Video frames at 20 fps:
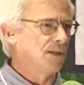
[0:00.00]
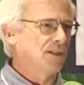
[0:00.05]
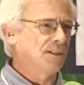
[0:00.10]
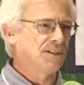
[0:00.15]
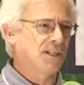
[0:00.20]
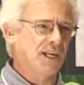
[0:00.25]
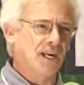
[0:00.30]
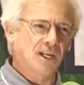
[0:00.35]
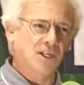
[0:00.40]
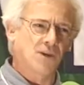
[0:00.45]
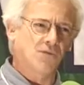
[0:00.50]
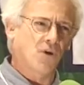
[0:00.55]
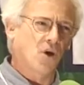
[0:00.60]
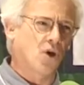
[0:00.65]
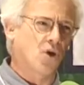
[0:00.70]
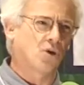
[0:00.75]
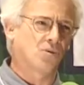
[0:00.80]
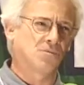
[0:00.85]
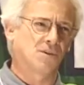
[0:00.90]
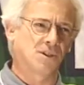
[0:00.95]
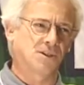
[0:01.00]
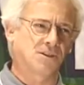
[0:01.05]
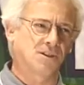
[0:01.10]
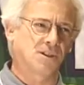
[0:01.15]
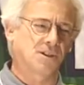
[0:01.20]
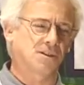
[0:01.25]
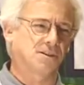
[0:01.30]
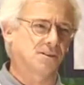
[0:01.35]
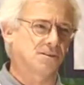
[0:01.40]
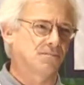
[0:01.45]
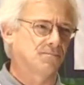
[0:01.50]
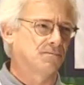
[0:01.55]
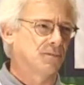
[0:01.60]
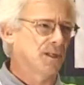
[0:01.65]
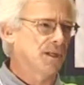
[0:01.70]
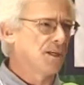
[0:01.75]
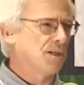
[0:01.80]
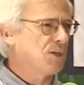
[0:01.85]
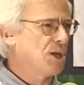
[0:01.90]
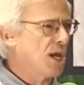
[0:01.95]
the end of homelessness,
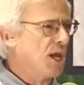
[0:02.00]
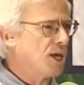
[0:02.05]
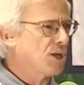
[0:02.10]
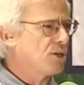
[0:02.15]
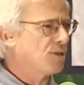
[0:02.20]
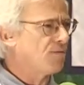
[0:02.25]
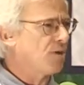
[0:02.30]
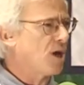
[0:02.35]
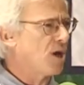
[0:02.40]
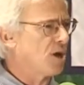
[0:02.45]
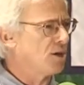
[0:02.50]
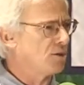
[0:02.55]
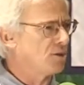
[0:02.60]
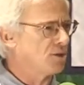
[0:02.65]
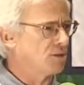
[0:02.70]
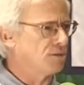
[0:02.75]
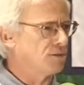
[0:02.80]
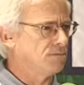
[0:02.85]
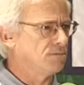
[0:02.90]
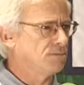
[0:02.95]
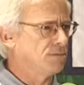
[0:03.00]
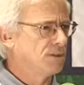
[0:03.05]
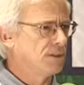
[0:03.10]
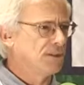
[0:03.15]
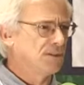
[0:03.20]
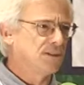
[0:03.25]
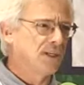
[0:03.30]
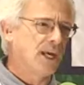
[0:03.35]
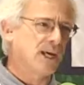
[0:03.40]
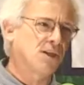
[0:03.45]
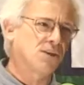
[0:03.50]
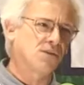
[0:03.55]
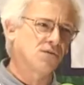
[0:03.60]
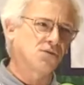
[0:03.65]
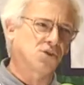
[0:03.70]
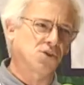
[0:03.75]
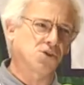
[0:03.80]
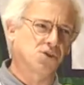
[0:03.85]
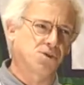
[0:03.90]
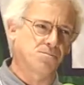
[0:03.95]
the end of hunger, the end of
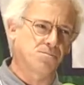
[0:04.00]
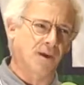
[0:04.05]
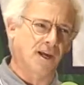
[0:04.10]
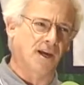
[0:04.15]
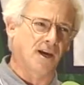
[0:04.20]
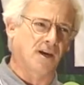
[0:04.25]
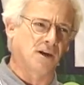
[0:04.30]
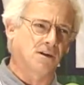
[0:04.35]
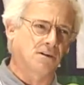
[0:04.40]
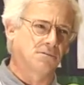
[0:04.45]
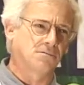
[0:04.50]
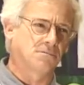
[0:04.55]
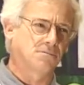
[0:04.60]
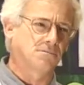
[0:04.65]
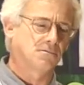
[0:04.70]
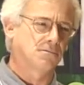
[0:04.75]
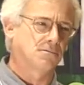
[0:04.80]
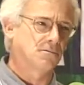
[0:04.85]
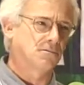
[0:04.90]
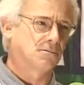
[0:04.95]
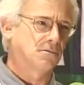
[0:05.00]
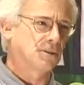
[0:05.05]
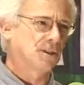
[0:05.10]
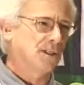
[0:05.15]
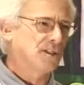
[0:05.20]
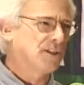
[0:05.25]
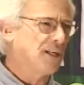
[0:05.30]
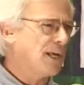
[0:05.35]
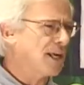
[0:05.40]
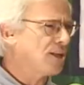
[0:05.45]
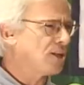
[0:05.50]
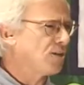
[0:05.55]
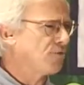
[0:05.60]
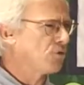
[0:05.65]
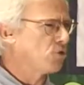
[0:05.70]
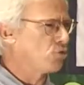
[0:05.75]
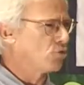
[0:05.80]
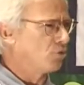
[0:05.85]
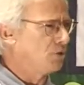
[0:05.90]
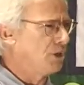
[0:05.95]
despair, the end
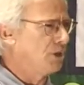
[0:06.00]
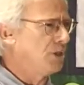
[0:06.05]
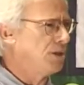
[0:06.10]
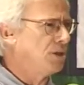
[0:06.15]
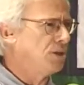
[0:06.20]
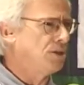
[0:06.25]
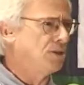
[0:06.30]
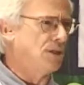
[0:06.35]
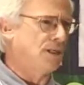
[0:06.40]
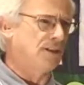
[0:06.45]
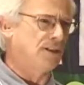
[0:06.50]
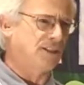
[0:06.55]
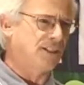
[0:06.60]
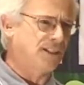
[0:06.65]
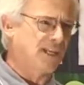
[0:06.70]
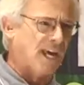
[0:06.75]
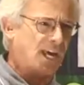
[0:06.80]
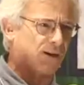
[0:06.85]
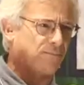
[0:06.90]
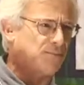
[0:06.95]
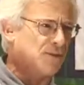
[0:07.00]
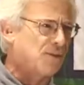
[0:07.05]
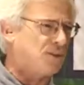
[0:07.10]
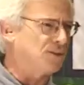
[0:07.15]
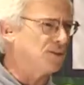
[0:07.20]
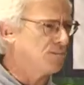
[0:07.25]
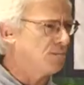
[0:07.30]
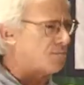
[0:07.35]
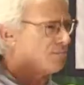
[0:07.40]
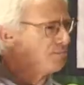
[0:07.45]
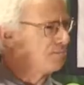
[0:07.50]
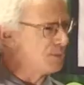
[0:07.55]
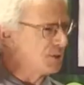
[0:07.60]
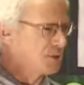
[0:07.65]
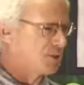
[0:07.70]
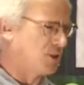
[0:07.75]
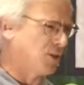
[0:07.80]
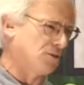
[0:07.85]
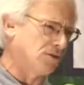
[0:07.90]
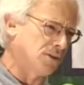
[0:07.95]
of greed and capitalism,
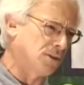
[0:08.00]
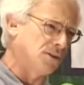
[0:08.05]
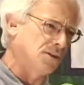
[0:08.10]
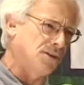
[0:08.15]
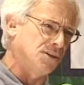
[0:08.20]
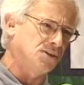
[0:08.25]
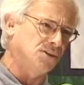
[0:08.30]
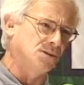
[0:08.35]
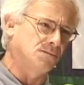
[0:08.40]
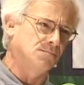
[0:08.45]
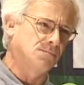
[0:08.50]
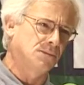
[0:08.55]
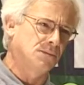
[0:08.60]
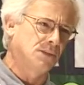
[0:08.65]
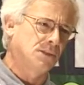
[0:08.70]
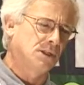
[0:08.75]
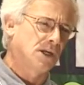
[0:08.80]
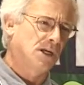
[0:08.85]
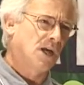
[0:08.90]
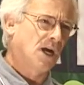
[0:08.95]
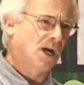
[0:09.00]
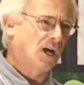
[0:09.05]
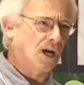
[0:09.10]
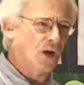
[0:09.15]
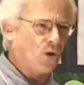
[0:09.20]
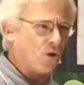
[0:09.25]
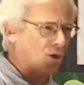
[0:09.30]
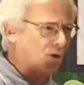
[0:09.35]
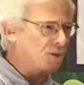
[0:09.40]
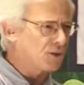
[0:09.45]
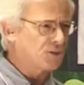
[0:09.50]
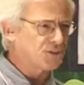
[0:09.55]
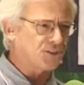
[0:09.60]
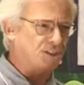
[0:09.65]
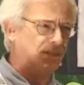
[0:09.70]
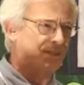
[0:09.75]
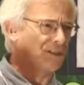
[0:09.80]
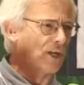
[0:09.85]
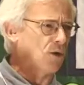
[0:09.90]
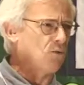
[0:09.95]
materialism, all those
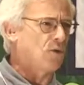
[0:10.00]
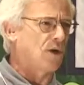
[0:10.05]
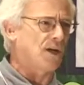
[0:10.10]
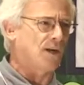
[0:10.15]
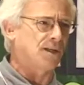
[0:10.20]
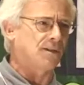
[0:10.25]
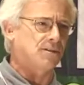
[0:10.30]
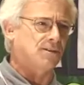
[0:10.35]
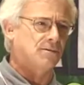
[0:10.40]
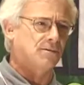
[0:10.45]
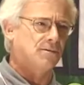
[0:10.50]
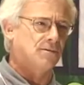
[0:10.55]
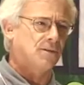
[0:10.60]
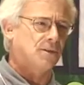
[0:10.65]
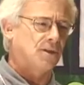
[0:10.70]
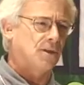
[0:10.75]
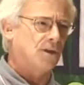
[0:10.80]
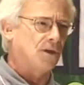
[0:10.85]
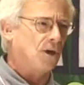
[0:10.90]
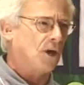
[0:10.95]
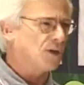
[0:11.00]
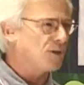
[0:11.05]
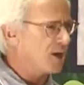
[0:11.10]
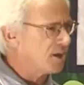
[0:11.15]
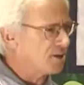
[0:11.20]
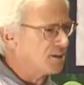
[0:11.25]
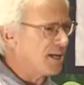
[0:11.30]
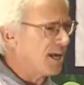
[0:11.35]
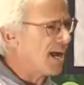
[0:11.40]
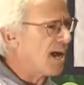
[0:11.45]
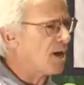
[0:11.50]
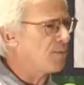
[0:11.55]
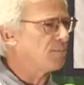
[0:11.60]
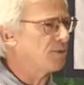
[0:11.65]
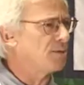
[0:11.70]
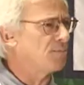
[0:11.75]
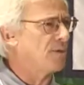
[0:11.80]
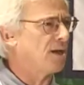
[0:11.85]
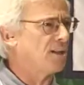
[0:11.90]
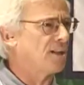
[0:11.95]
things I want are not going to happen
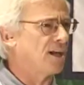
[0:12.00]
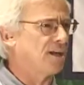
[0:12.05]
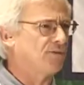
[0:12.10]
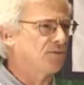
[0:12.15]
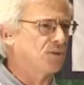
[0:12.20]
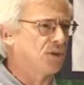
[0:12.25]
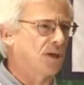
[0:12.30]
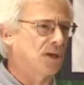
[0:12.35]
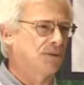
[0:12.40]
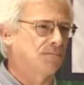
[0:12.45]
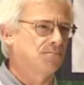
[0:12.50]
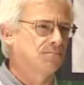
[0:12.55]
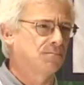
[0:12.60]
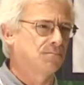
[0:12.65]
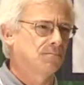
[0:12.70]
in my lifetime.